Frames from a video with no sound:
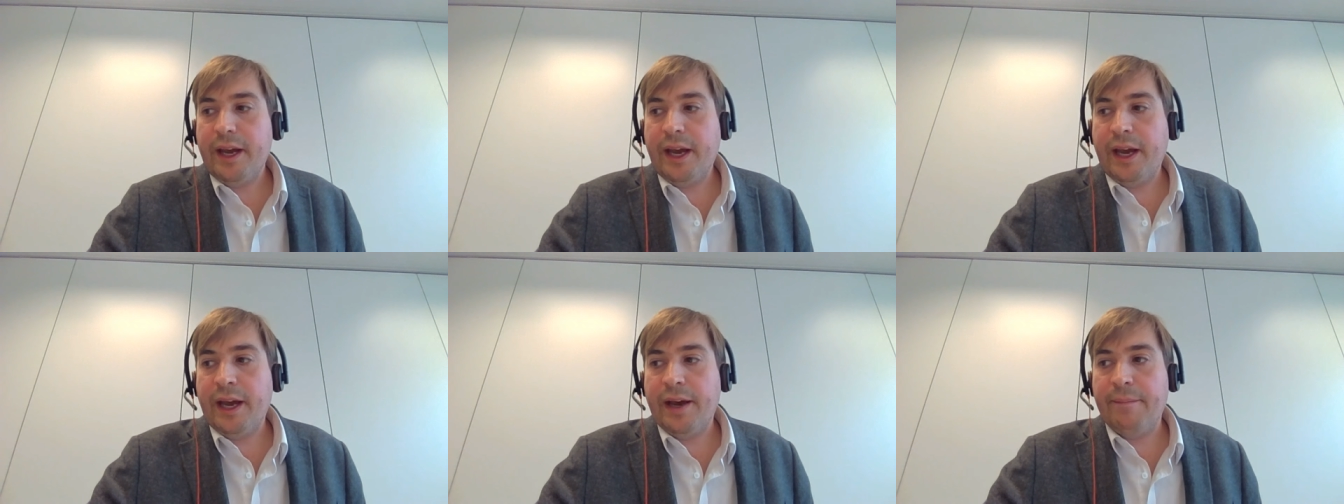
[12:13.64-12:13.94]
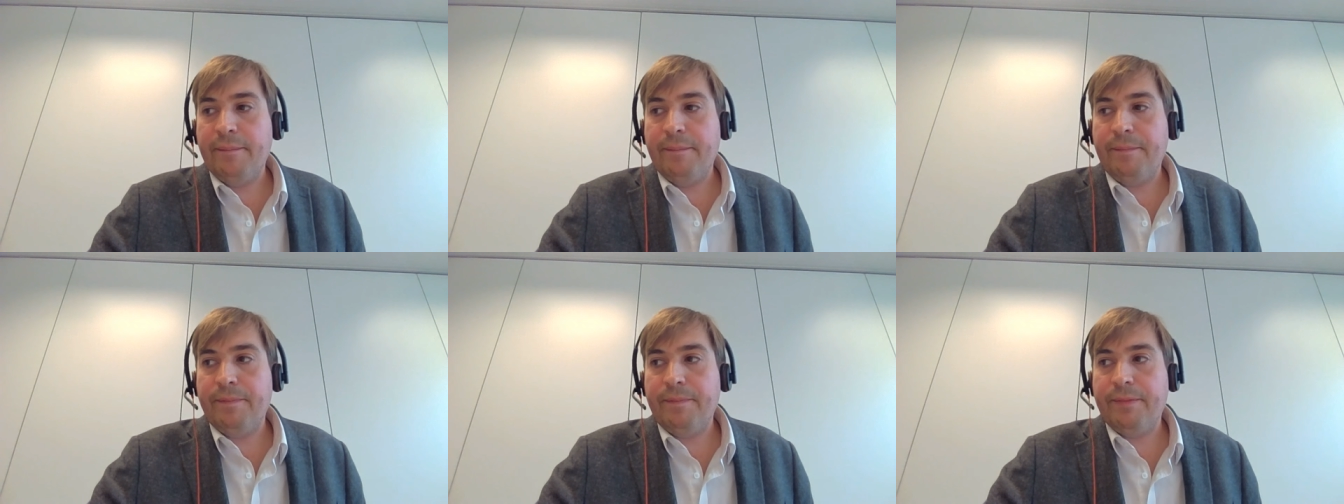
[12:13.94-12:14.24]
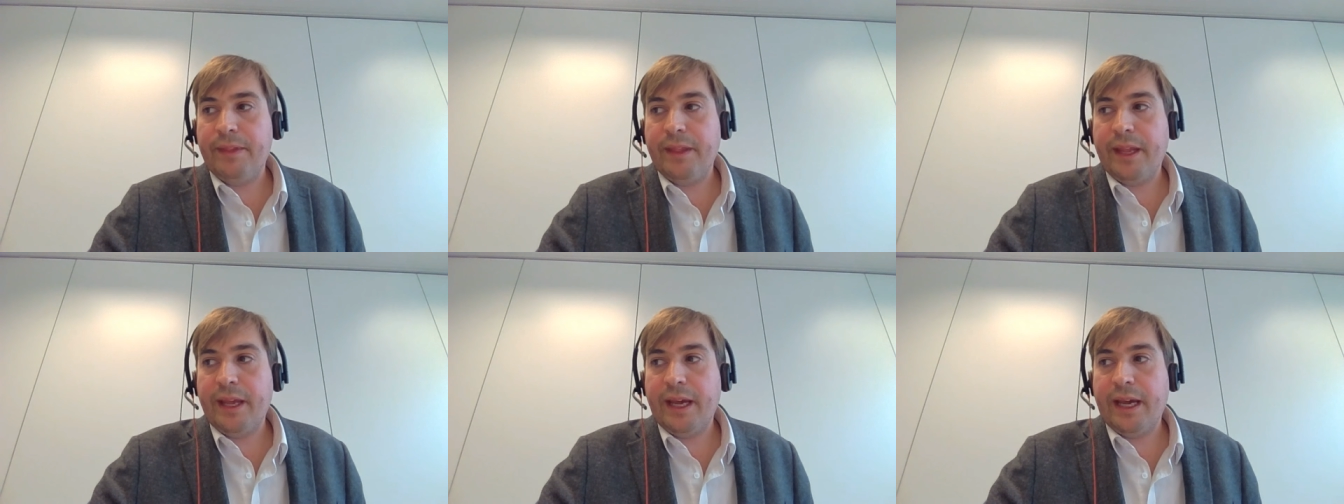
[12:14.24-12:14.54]
Um,
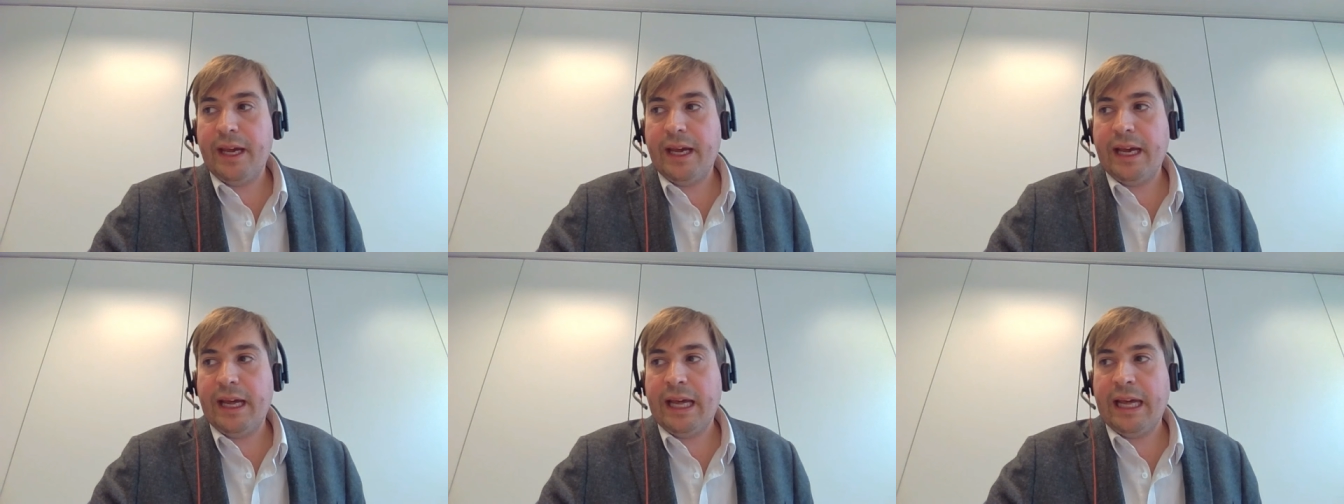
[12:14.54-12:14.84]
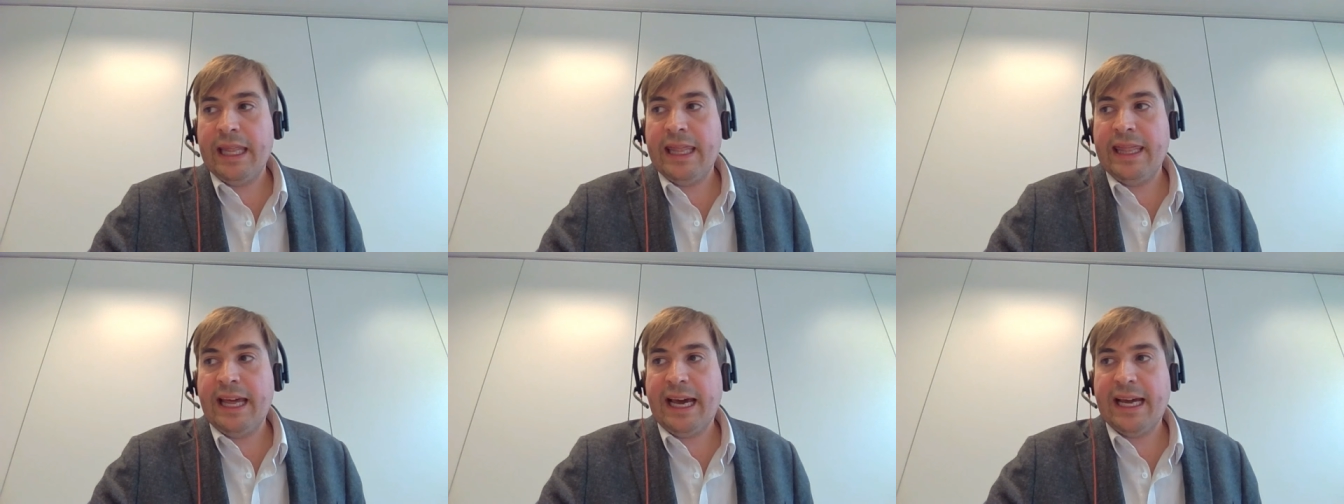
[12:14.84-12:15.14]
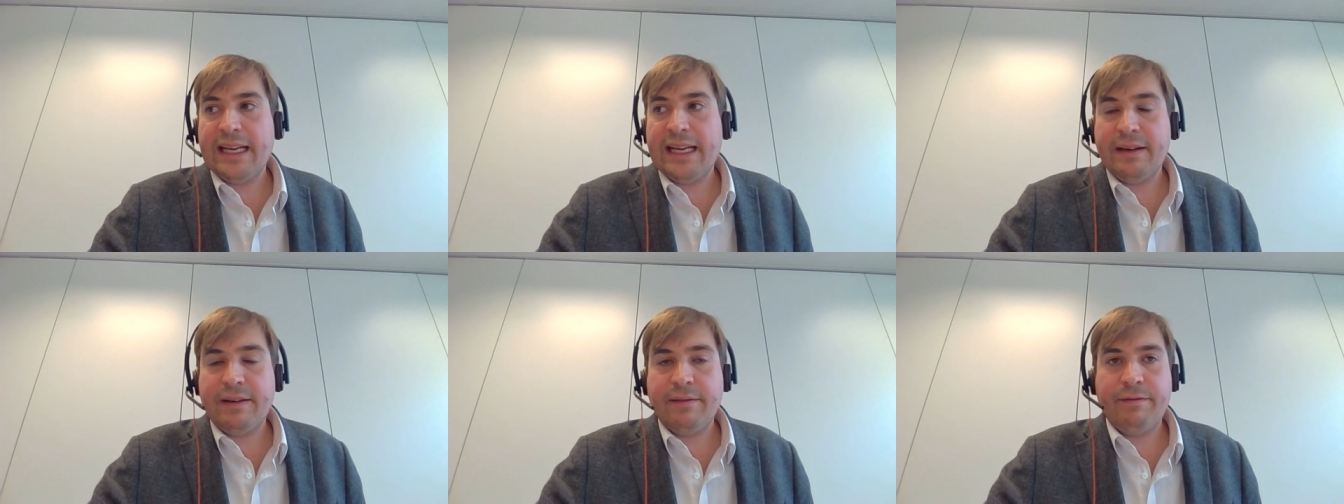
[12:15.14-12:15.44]
and
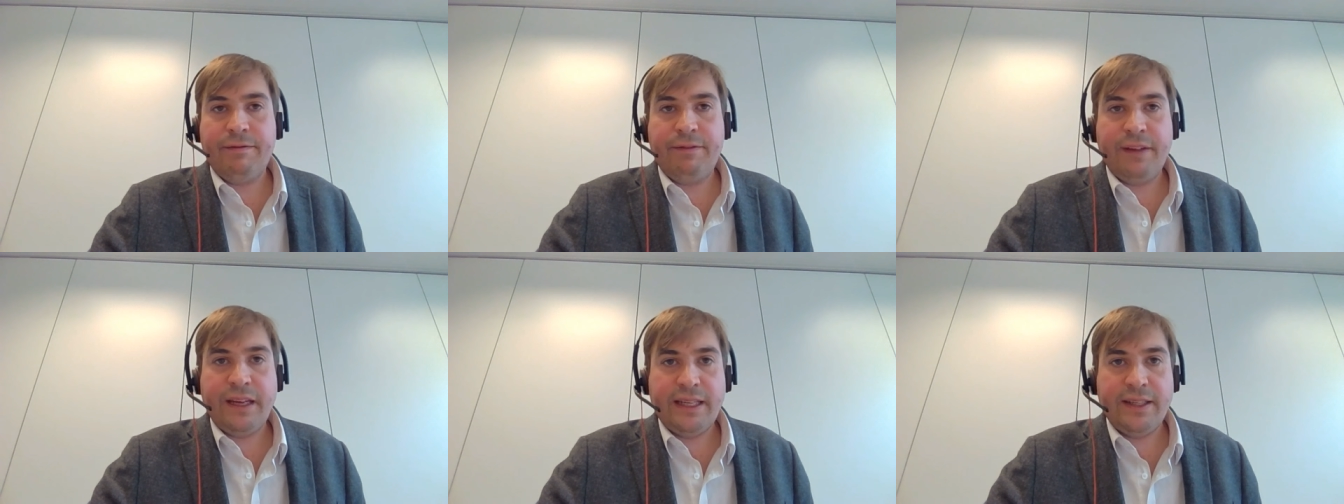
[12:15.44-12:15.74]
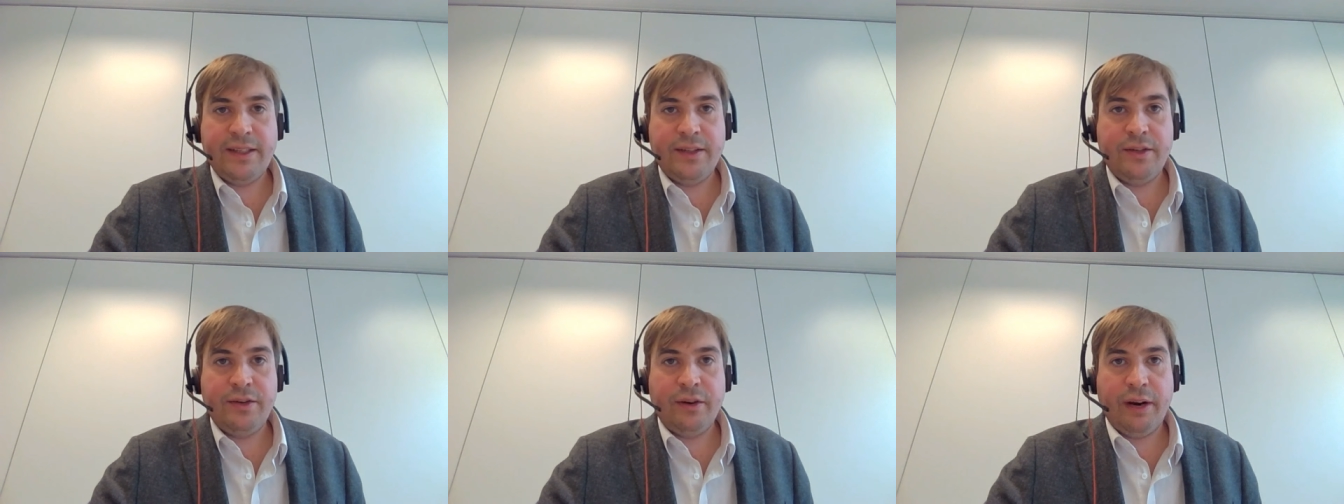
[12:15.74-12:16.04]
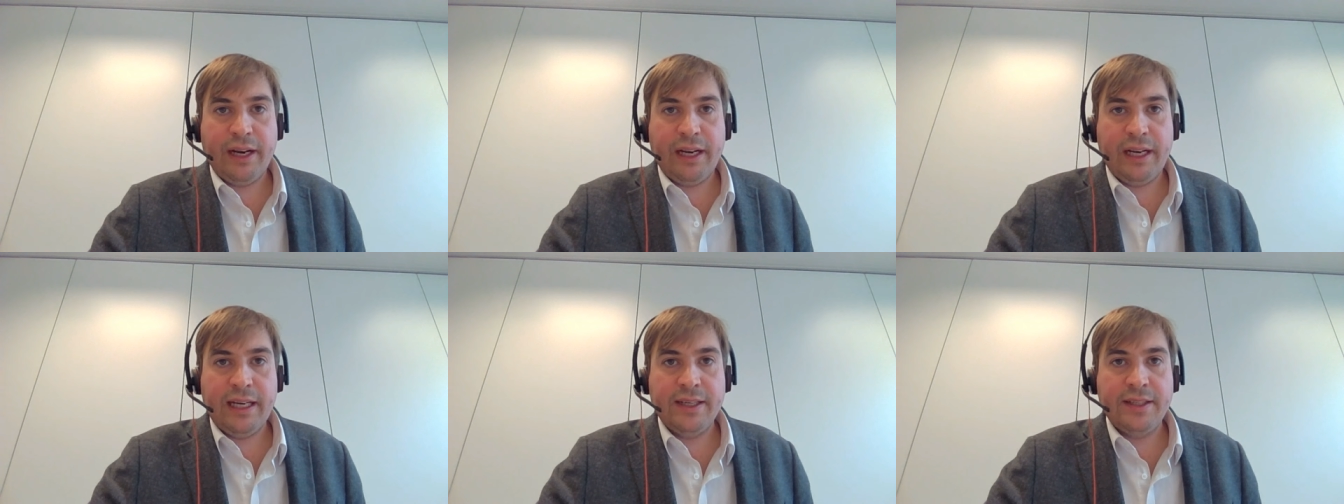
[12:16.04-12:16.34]
that feeds
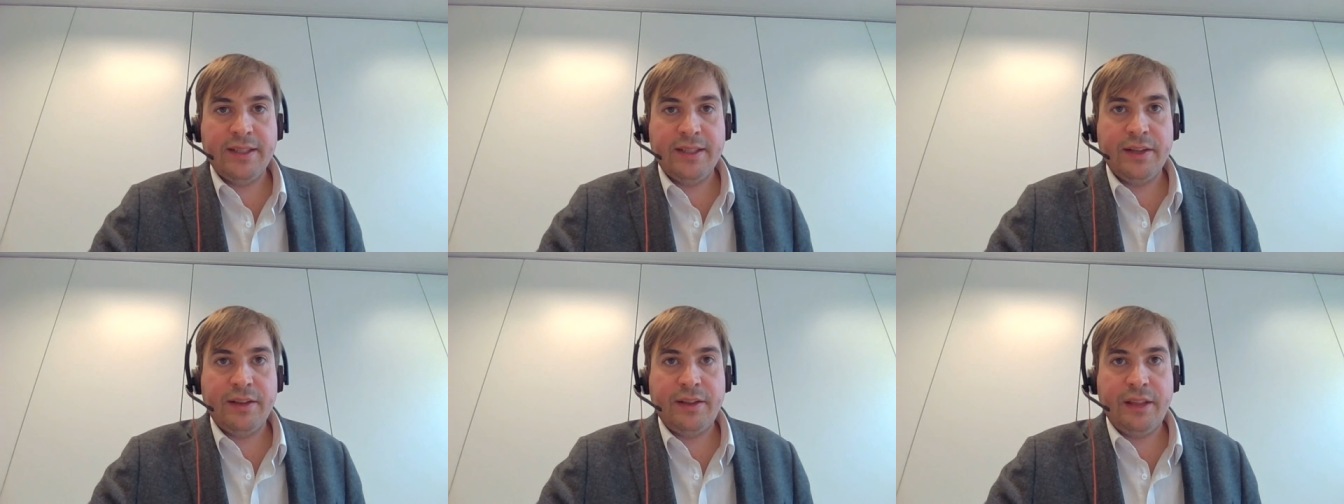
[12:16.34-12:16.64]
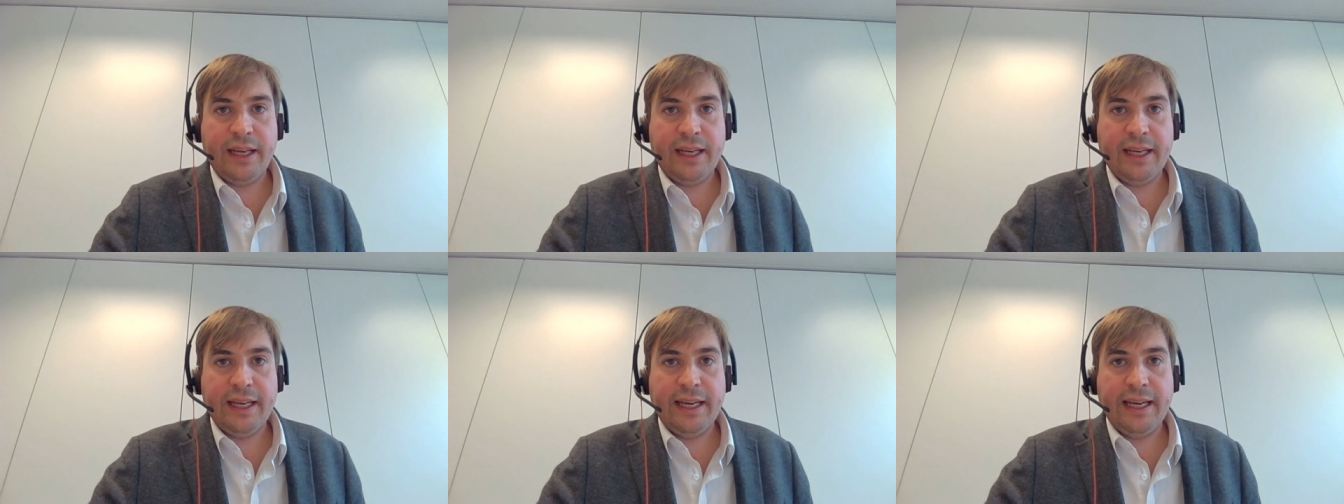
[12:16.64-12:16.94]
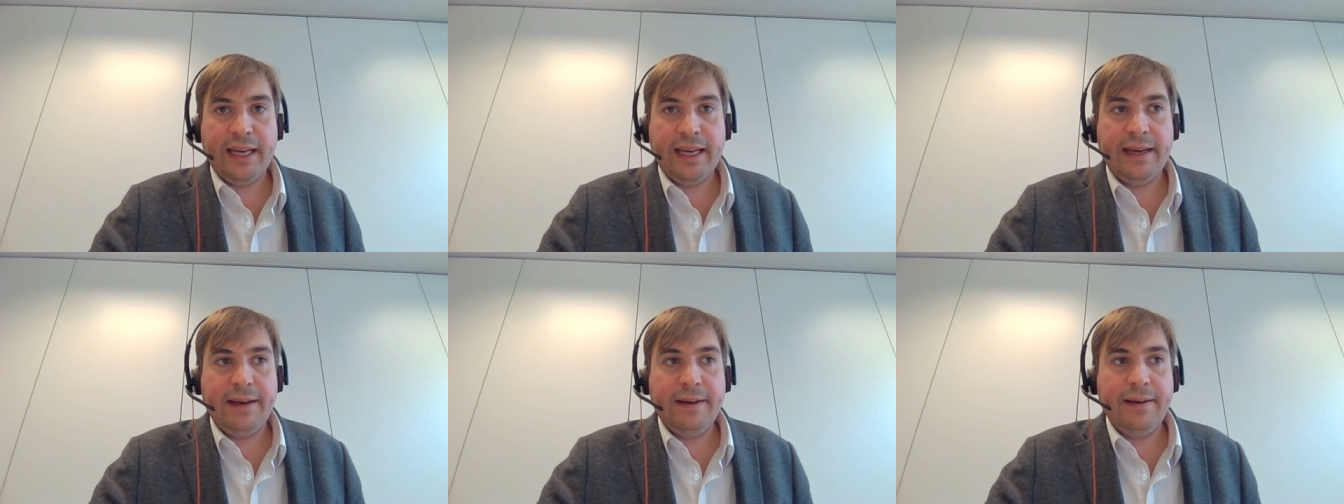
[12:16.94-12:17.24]
directly into
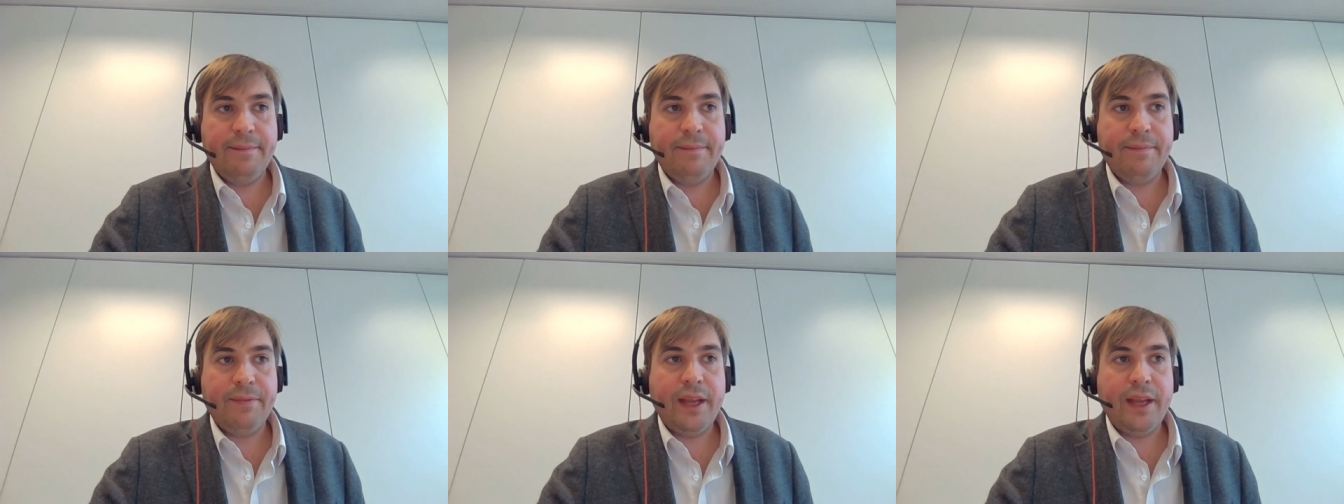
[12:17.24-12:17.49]
thinking here.